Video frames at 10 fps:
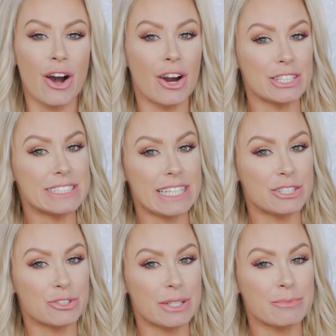Our
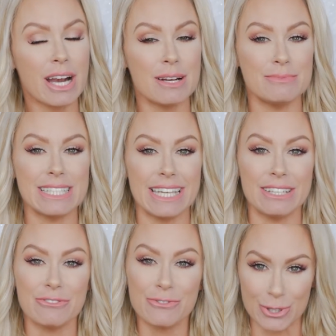Daydream comes
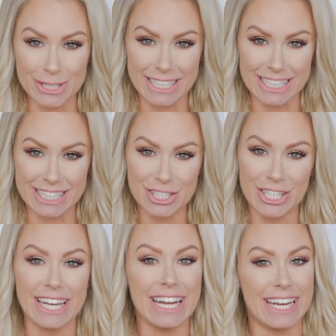in fourteen inch
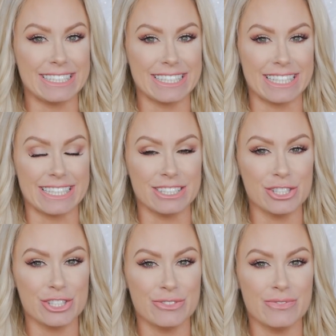and eighteen
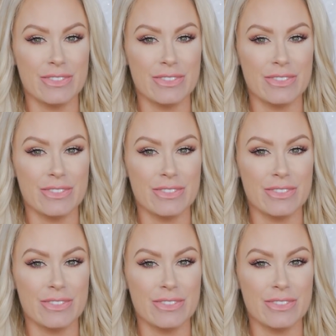inch.